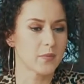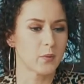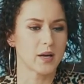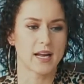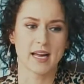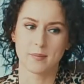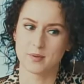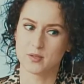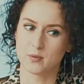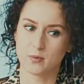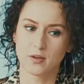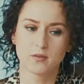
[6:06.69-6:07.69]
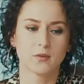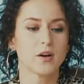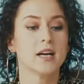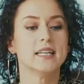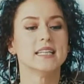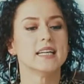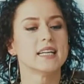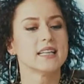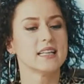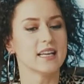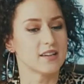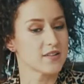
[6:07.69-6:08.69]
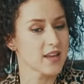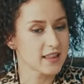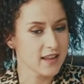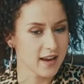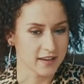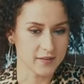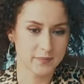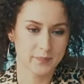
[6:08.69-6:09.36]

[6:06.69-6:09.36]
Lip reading: the one I happened to work for, later that night.